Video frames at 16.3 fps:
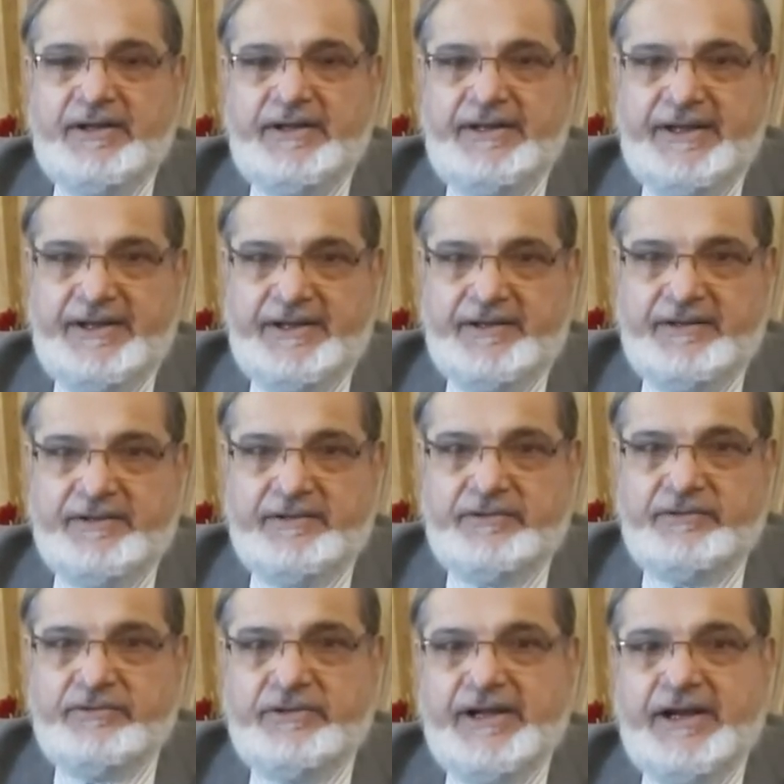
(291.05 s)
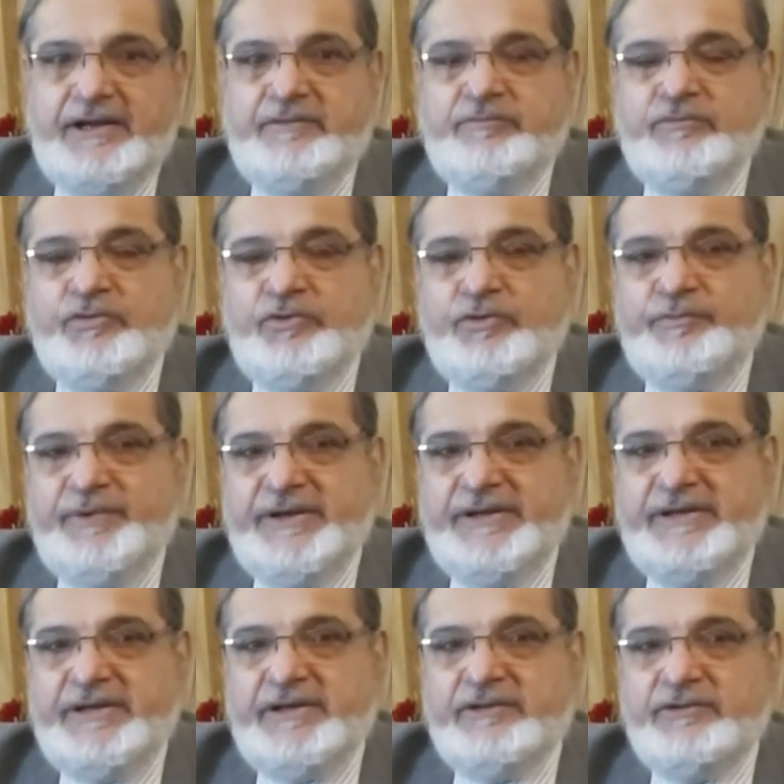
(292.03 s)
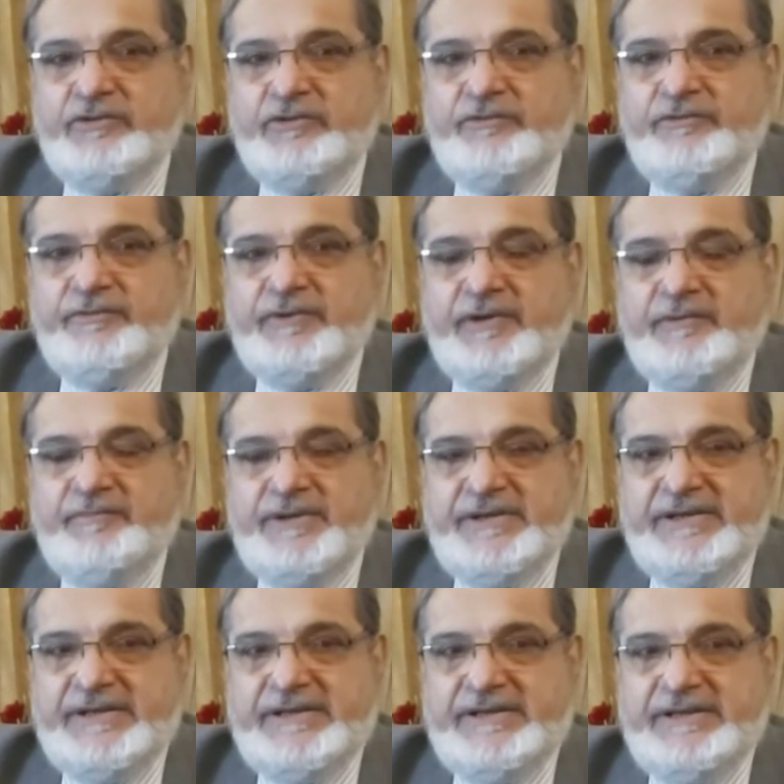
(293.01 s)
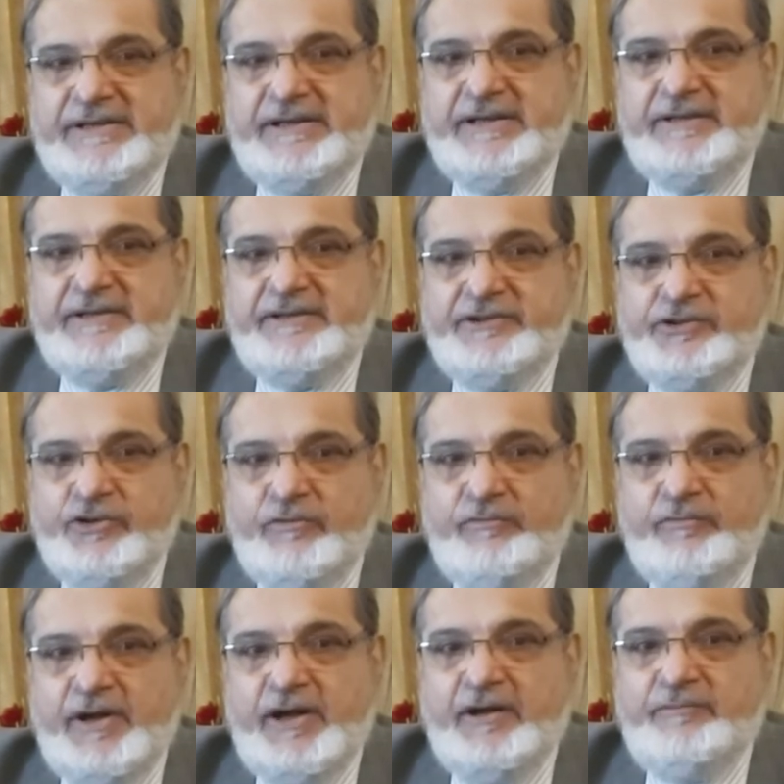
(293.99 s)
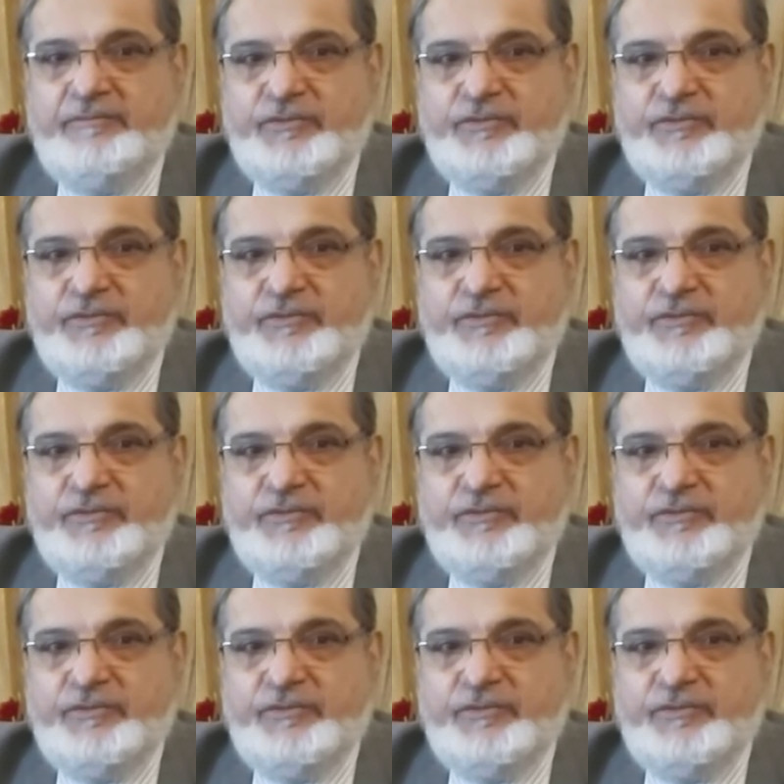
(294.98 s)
there so that more patients of emergencies, trauma,